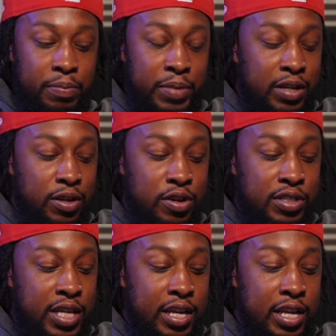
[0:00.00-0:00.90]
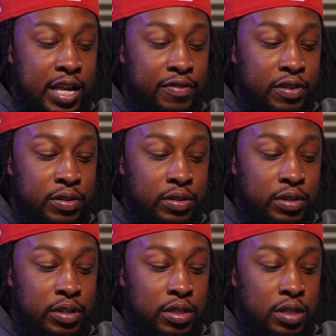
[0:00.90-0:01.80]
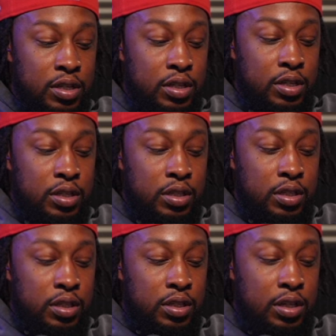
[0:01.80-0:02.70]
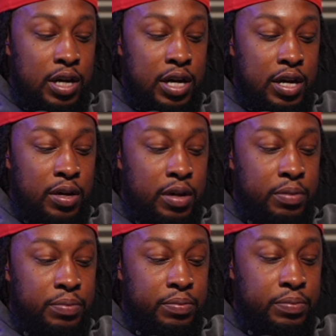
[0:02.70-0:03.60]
be closing at eleven. Um,